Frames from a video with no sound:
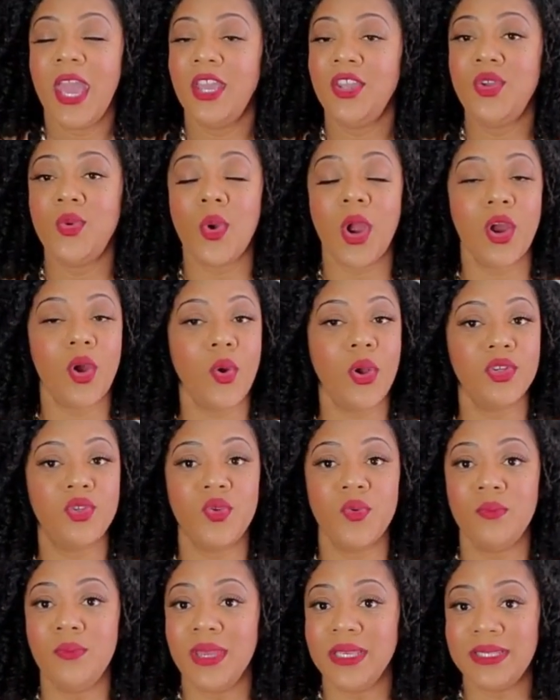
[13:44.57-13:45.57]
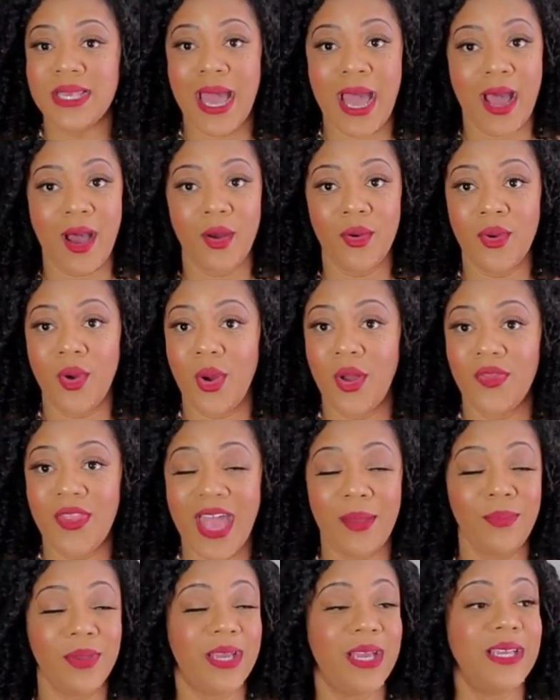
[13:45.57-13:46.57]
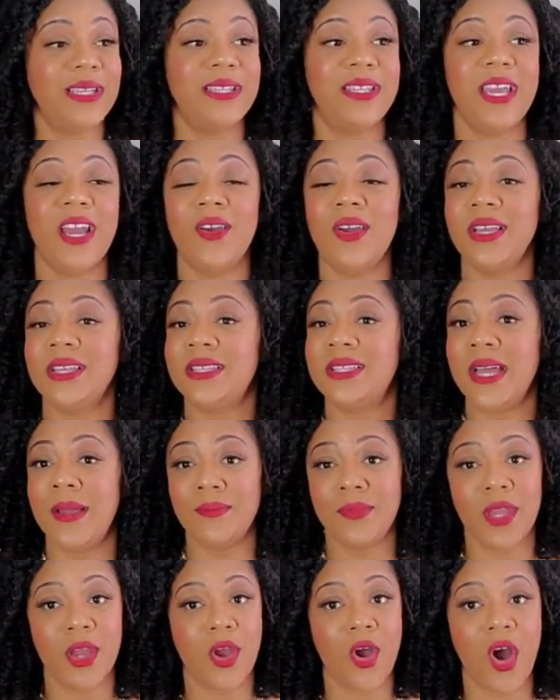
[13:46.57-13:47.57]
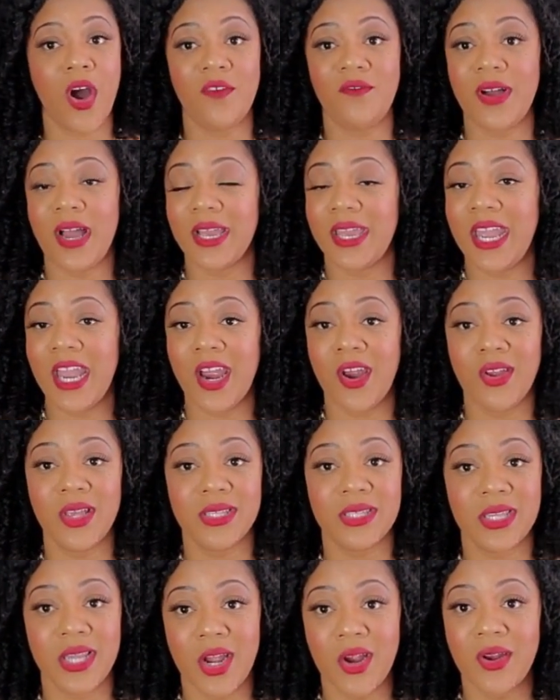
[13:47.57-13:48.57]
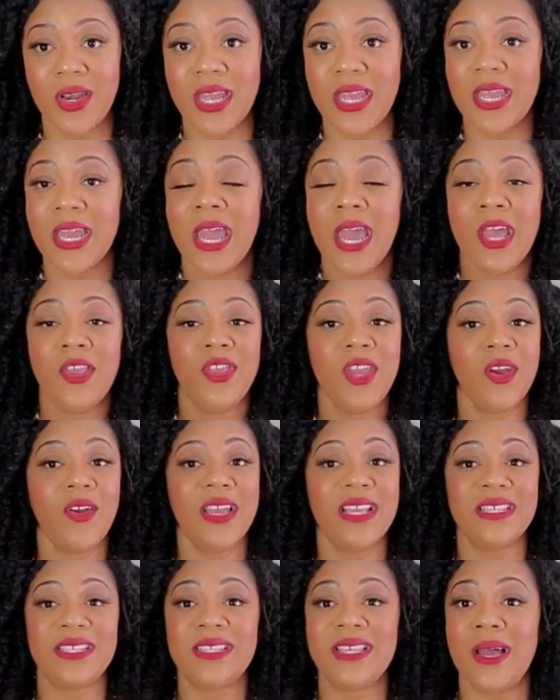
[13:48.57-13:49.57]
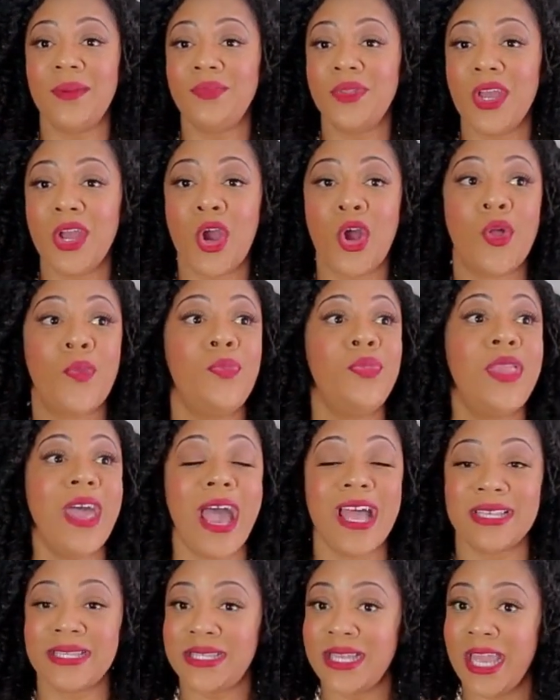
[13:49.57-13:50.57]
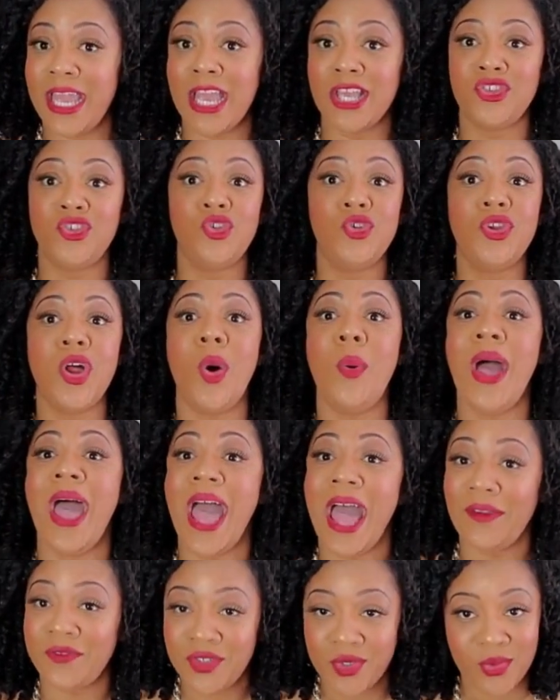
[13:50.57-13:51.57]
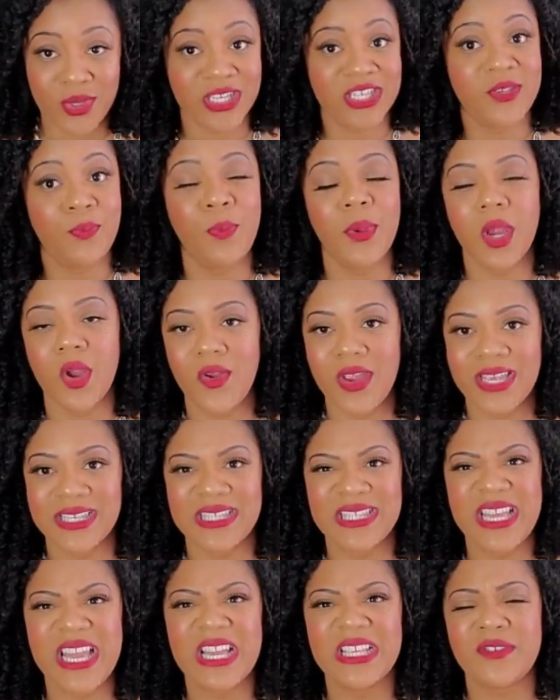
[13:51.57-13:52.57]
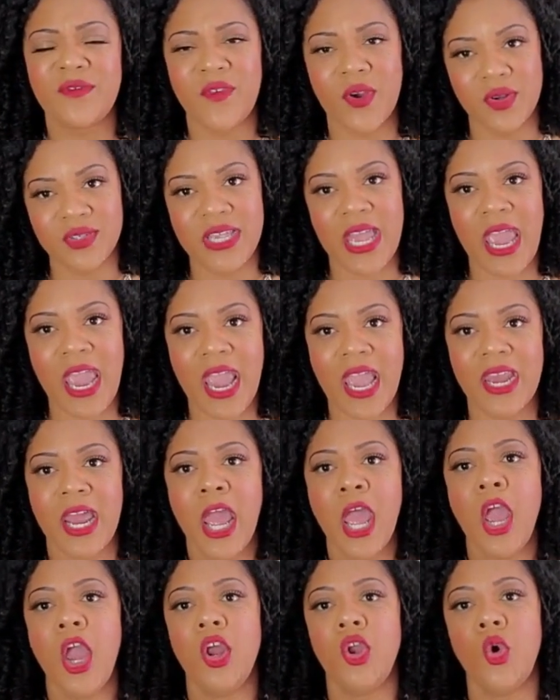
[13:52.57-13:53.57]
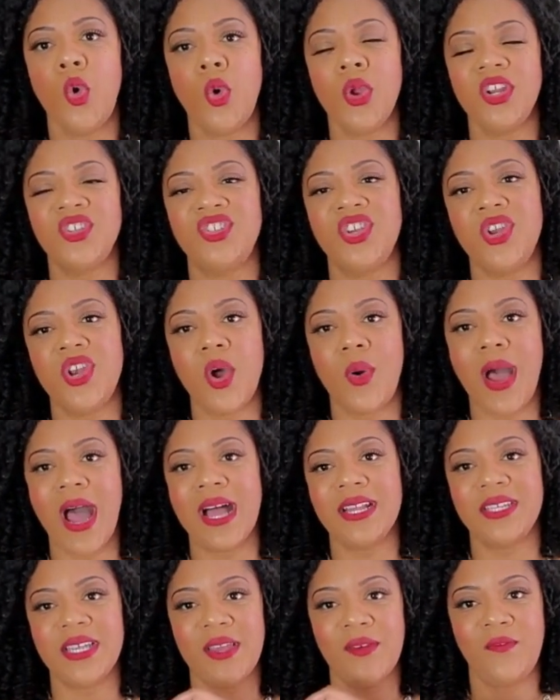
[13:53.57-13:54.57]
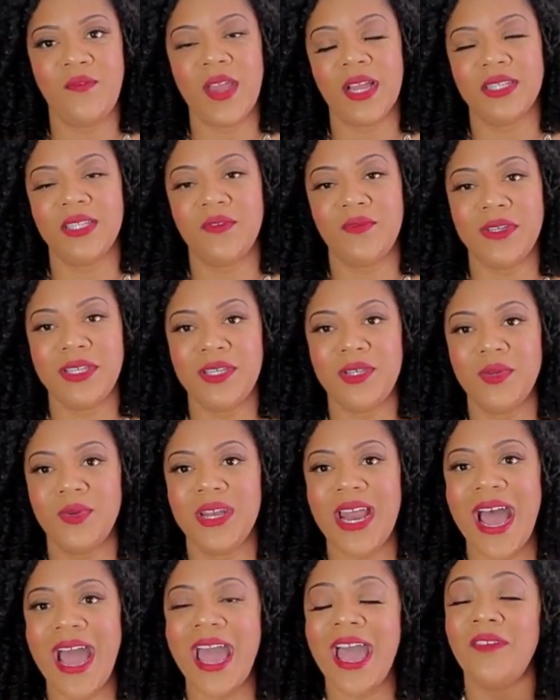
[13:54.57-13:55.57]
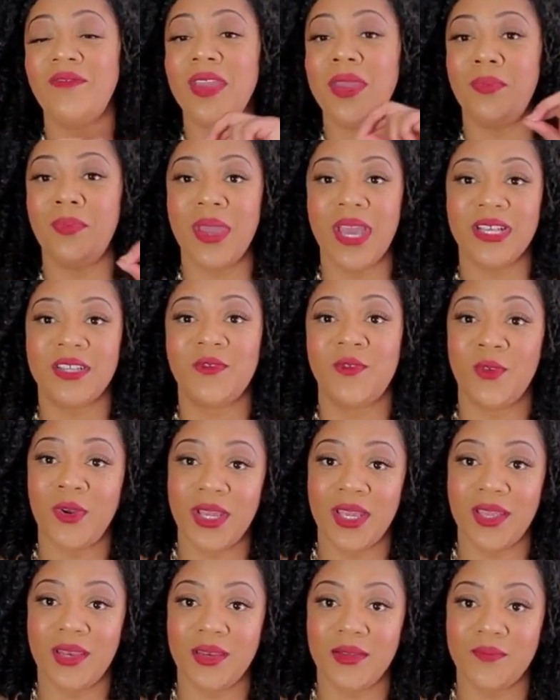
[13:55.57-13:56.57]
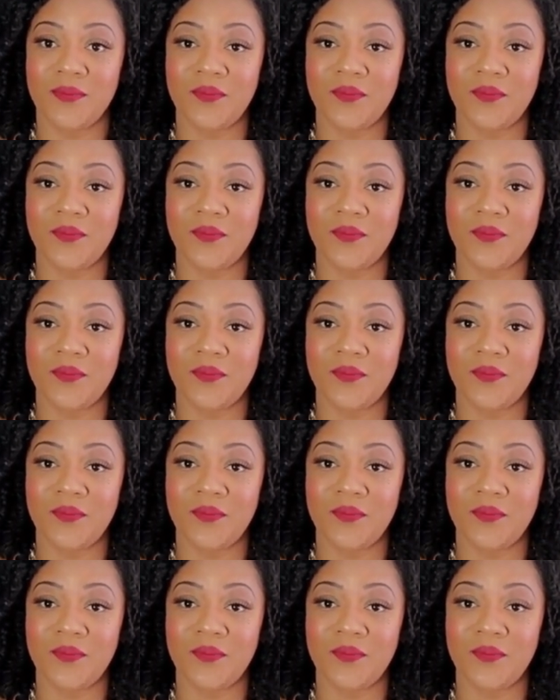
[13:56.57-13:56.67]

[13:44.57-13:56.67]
And you are going to miss out on that because there is something called vicarious learning. There is something that says you don't have to experience things firsthand in order to know how to effectively do it. I have a best friend